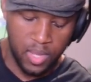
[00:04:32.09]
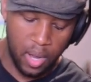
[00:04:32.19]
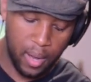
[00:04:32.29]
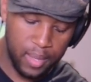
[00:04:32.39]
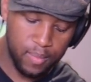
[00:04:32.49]

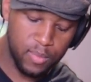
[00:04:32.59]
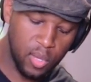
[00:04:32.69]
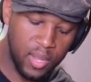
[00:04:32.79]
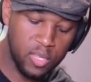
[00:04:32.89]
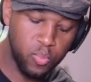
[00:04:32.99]
All right, and
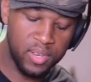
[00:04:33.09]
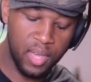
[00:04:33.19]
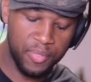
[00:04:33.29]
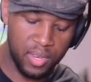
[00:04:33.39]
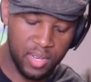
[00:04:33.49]
so that's with
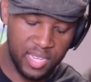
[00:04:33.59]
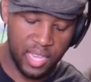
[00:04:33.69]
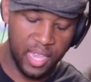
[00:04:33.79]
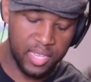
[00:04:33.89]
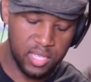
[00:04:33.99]
nothing.
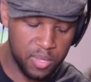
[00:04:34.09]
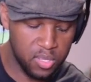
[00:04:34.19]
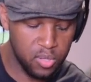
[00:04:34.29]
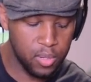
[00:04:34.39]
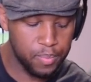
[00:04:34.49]
Let's add something
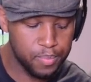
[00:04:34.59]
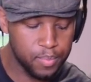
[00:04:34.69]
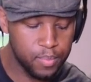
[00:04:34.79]
to it.